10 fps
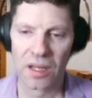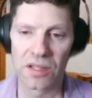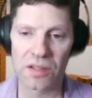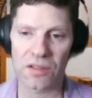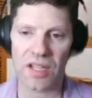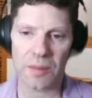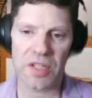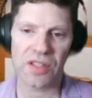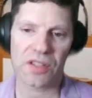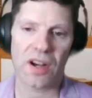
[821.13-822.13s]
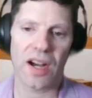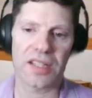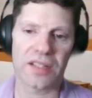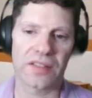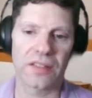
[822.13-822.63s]
So the dummies
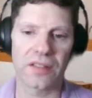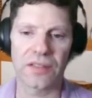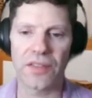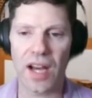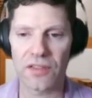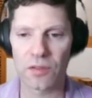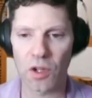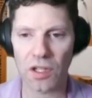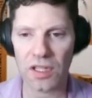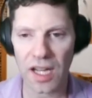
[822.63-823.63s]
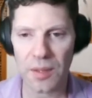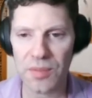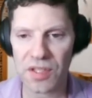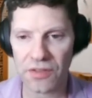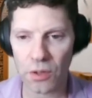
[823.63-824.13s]
got 5 or more
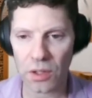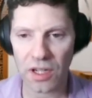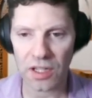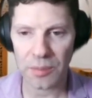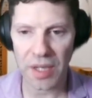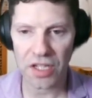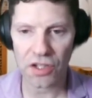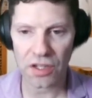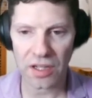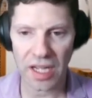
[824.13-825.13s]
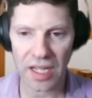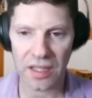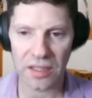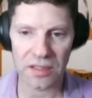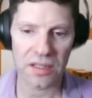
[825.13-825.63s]
clubs, a 4-card major,
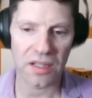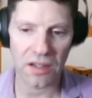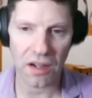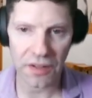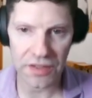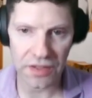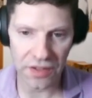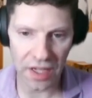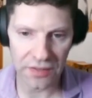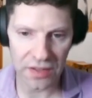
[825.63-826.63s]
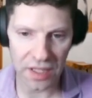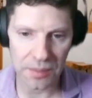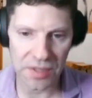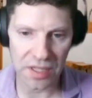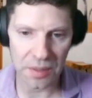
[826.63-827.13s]
and they're off to 5
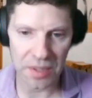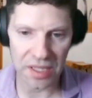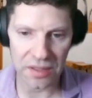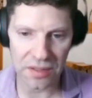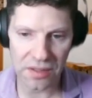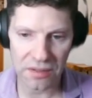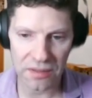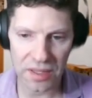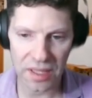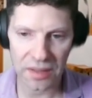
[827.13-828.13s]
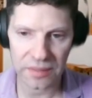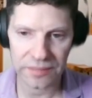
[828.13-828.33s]
clubs, it appears. Okay.